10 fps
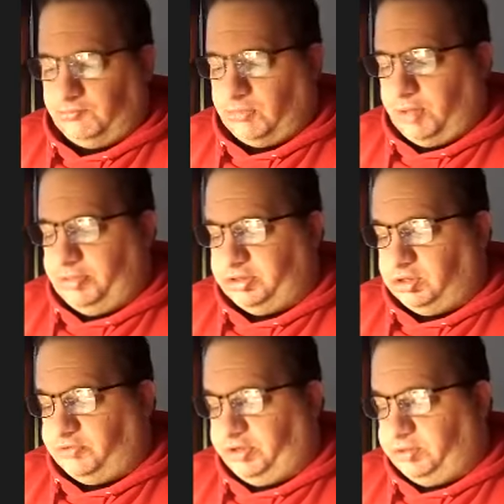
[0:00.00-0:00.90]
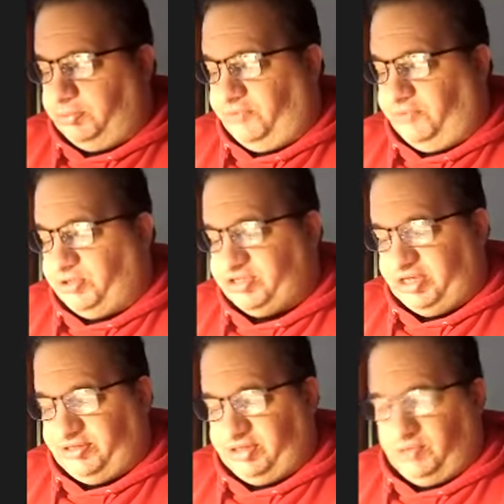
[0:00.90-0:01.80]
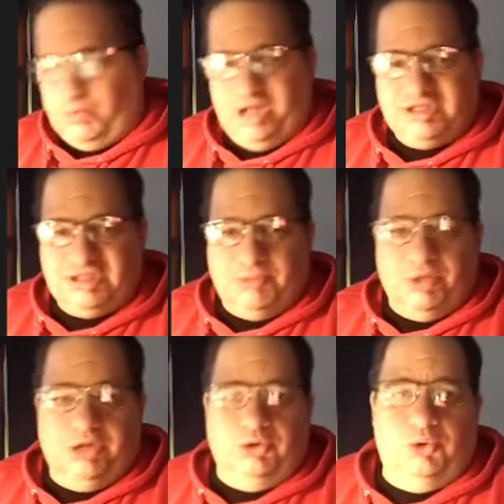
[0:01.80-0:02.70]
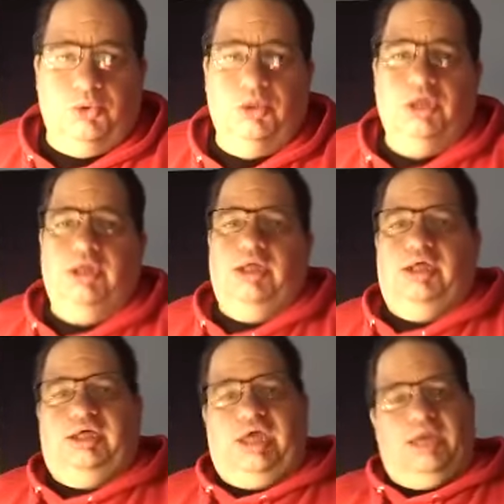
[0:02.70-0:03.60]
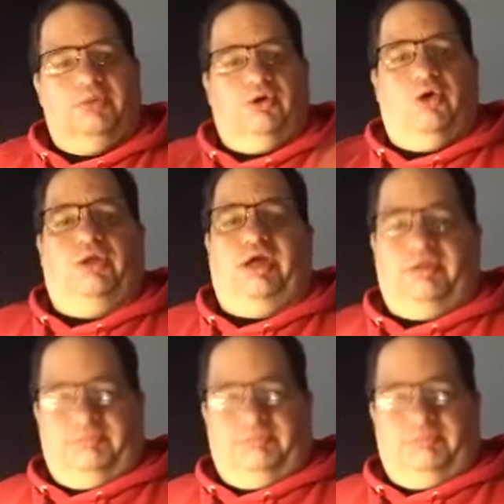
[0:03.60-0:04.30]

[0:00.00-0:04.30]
but the director before Sight didn't want someone who came with all that